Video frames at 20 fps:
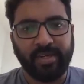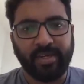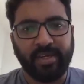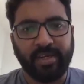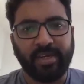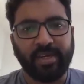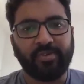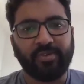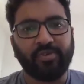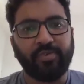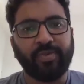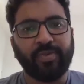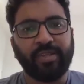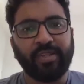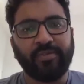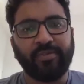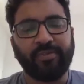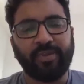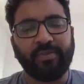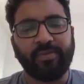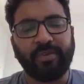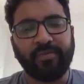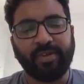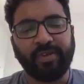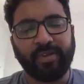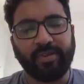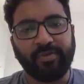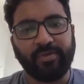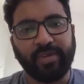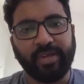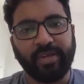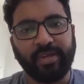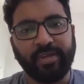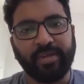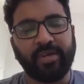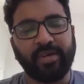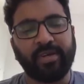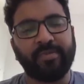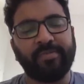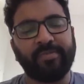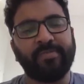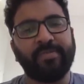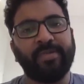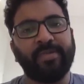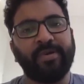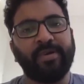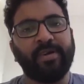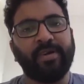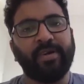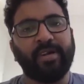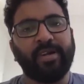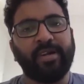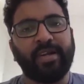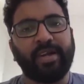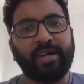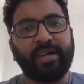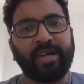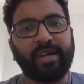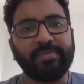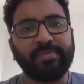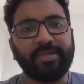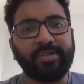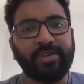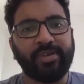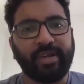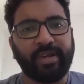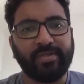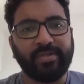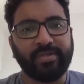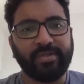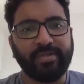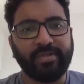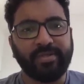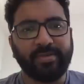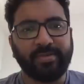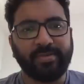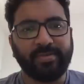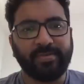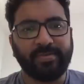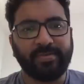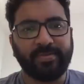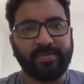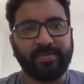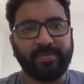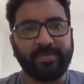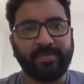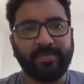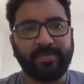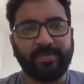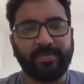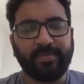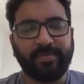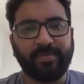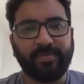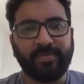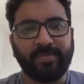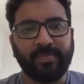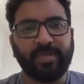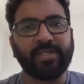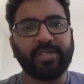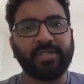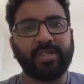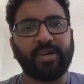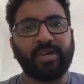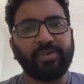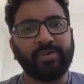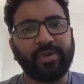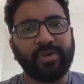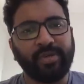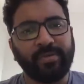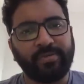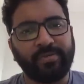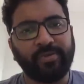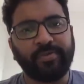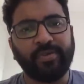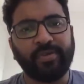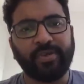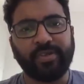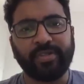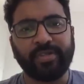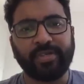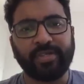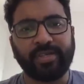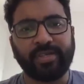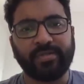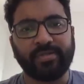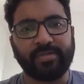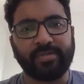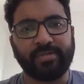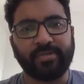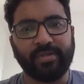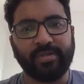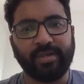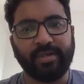it could be in the form of including uh, diagrams in your answers, This is how you can improve your ethics answers.